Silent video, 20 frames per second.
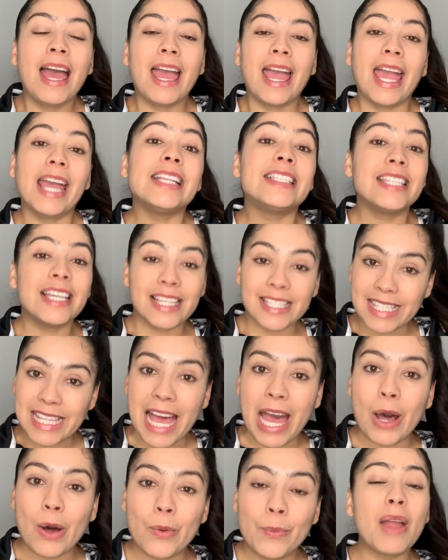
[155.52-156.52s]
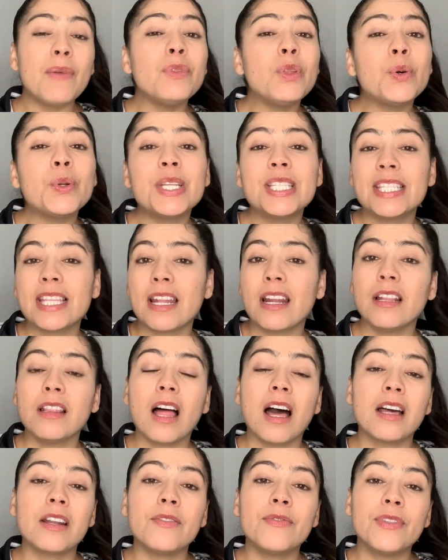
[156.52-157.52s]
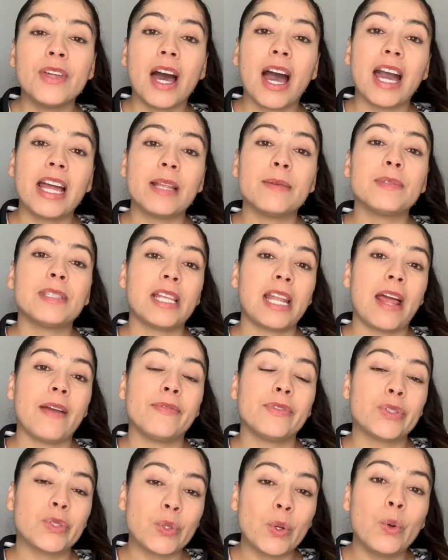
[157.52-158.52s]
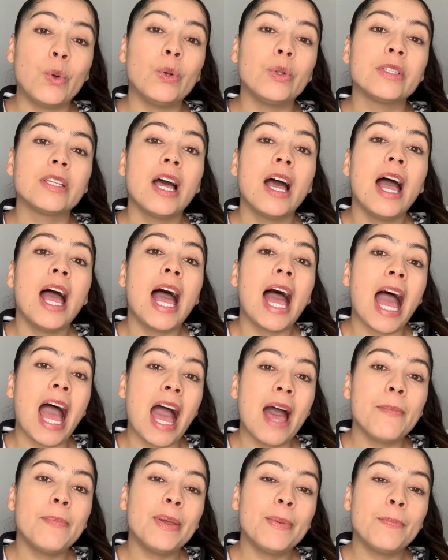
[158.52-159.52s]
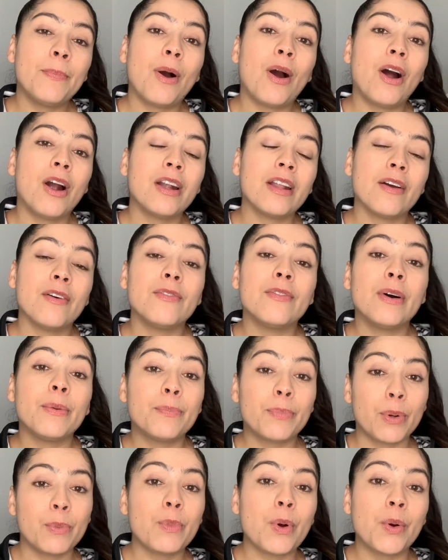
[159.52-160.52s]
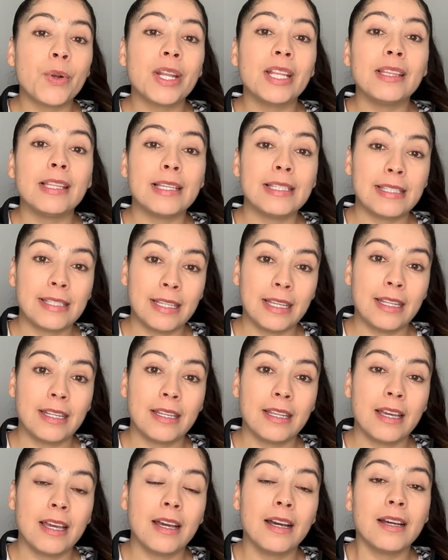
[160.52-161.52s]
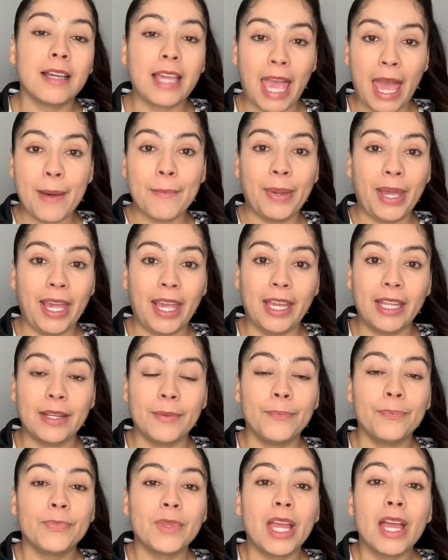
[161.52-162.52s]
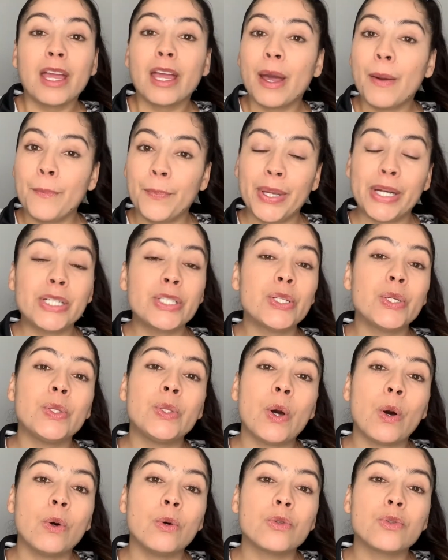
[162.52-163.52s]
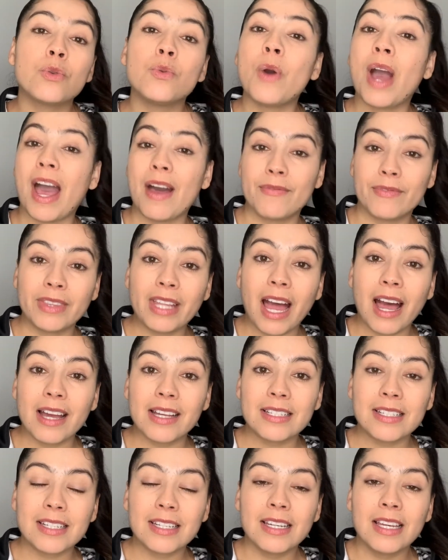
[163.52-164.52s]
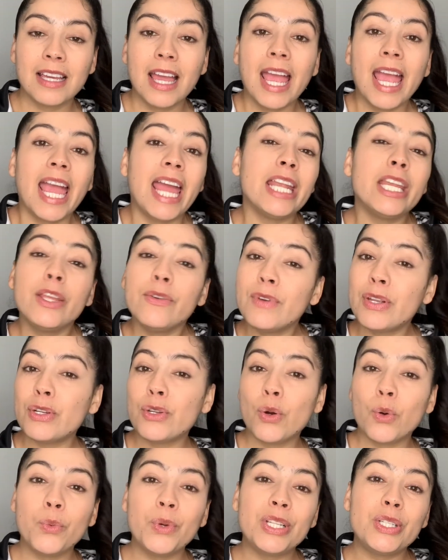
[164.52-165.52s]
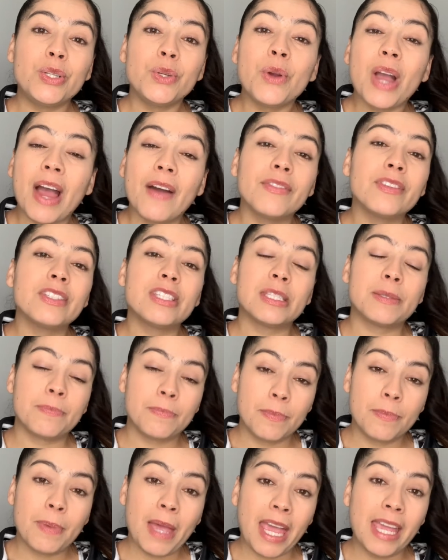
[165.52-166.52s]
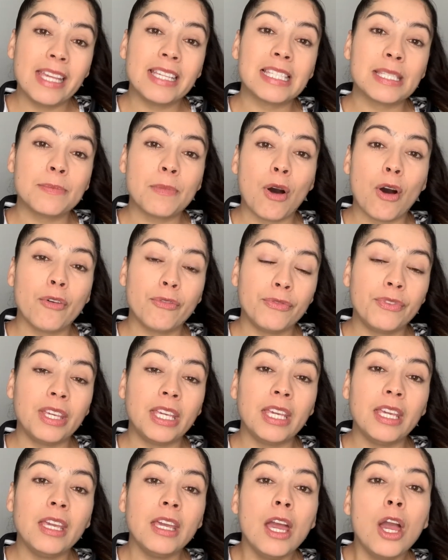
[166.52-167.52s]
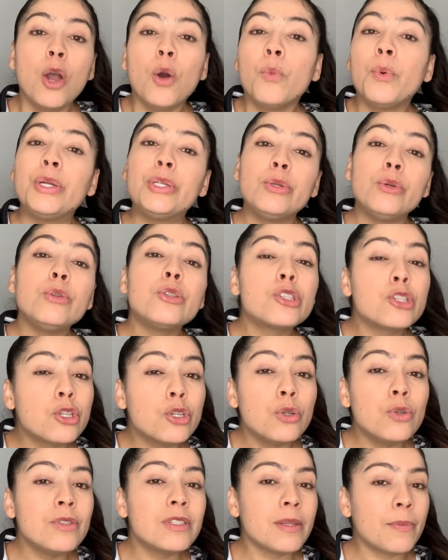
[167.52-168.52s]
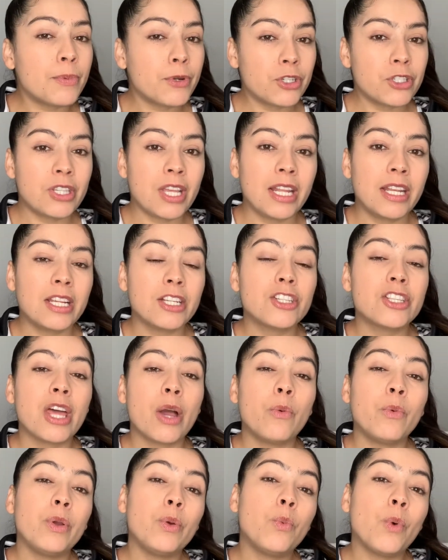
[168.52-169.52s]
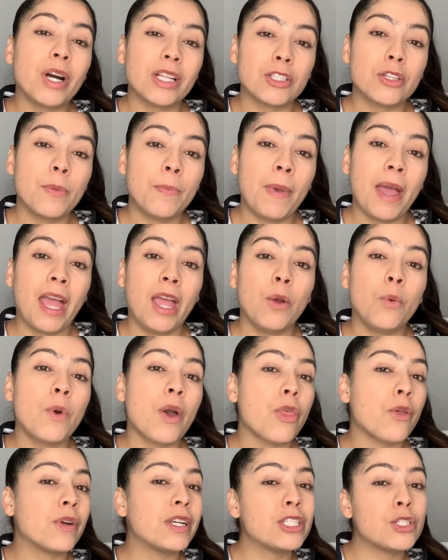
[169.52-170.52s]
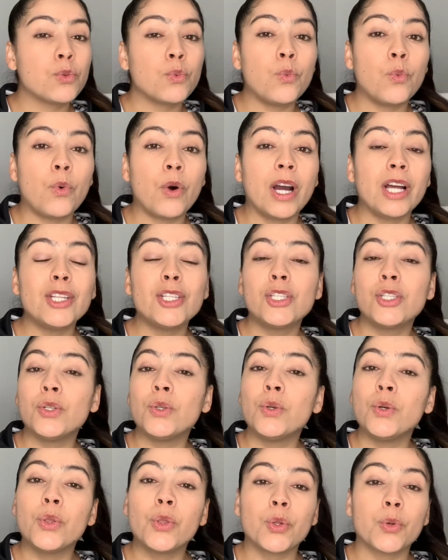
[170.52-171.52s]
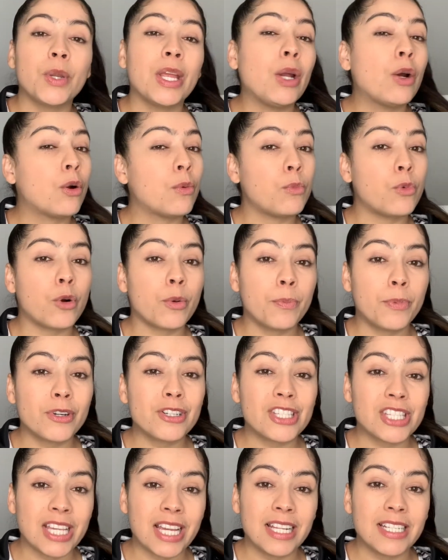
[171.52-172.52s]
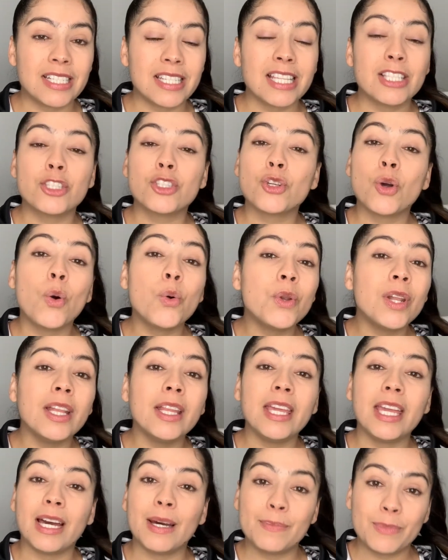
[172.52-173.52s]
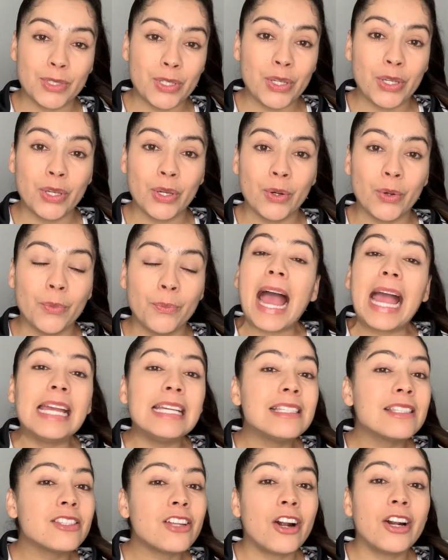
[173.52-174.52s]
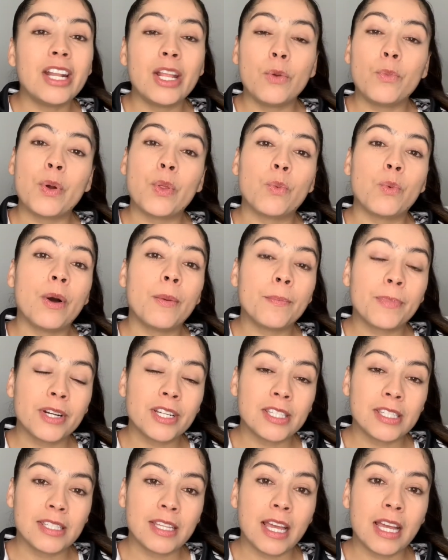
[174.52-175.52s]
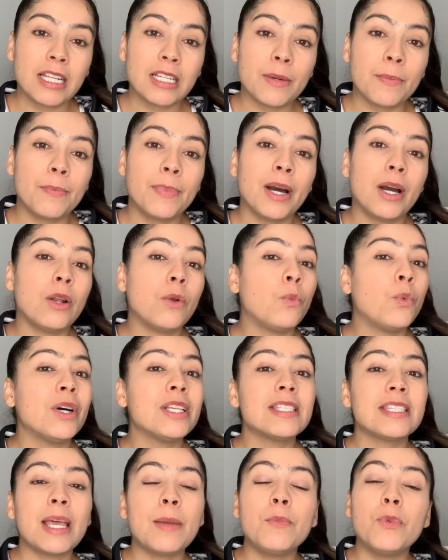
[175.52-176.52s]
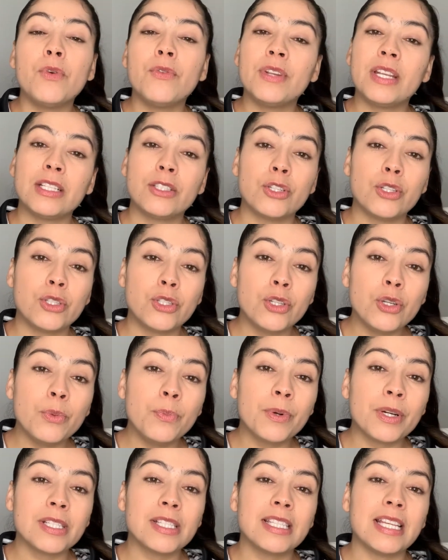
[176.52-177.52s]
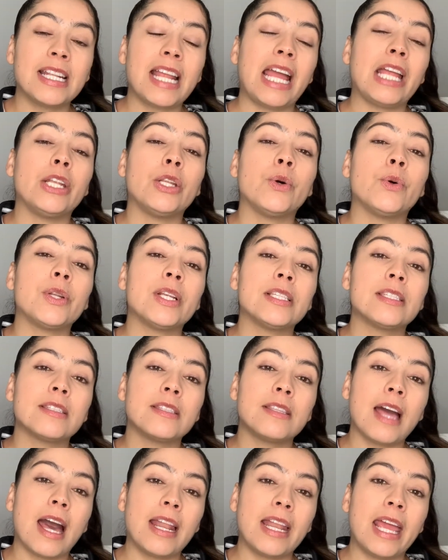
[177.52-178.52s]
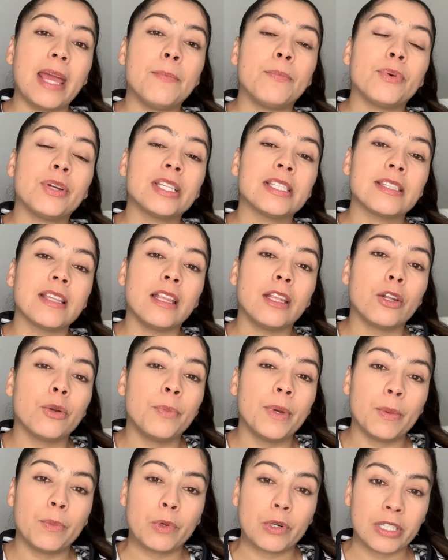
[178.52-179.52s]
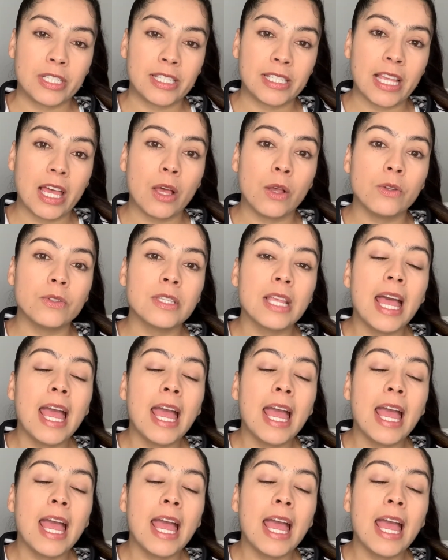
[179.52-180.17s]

it does help. I've noticed that a lot of the items that I've sold have been part of a promoted listing campaign compared to those who have not. And even though we do have to pay a small fee, we do choose the percentage that we want to pay, whether it's 1, 2, 3 or more percent. It's totally up to you. I started with 1%, but once I moved it to 2%, I noticed that it brings a little bit more sales,